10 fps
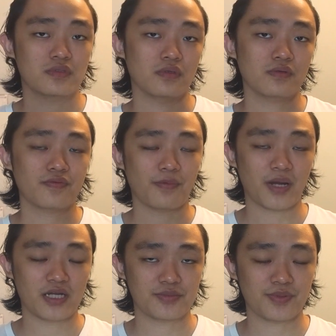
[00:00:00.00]
So from my
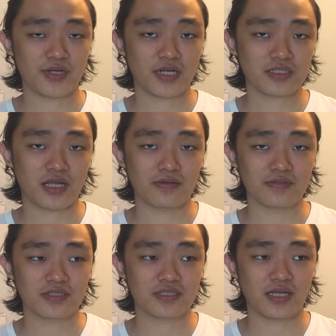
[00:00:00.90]
experience, I
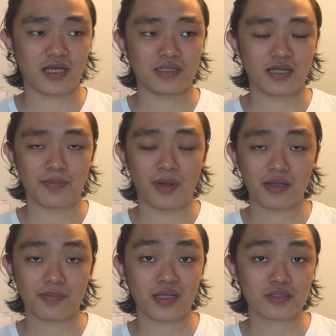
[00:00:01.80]
only stay at the
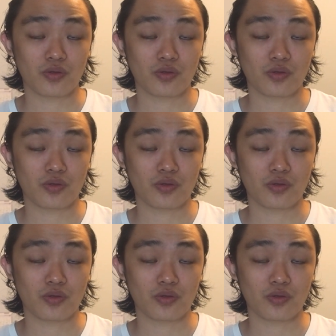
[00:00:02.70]
apartment,